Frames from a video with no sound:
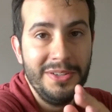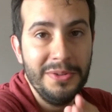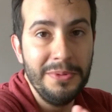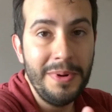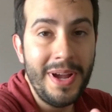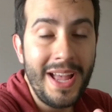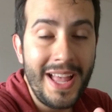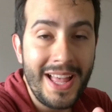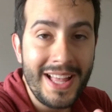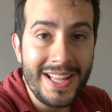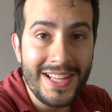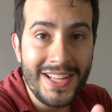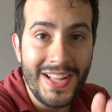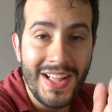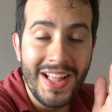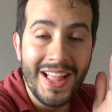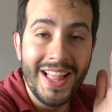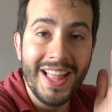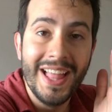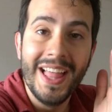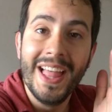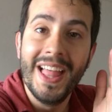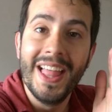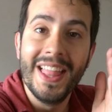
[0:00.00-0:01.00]

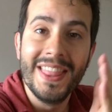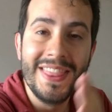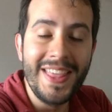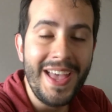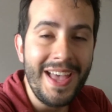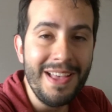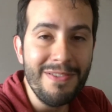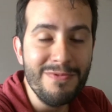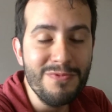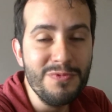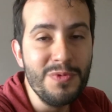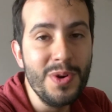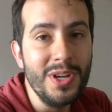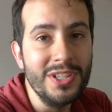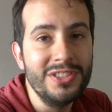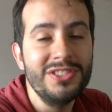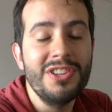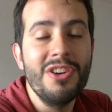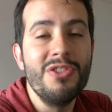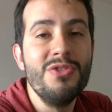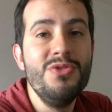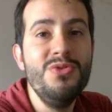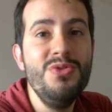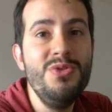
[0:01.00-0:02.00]
Well, that
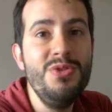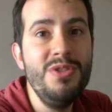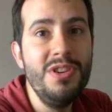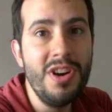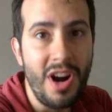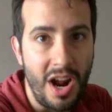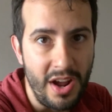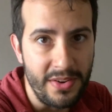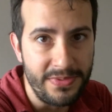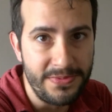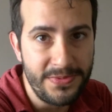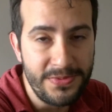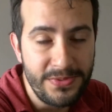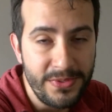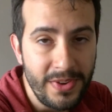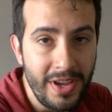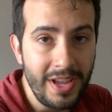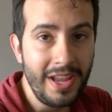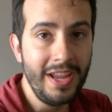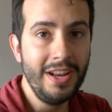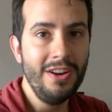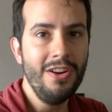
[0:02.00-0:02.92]
was rough.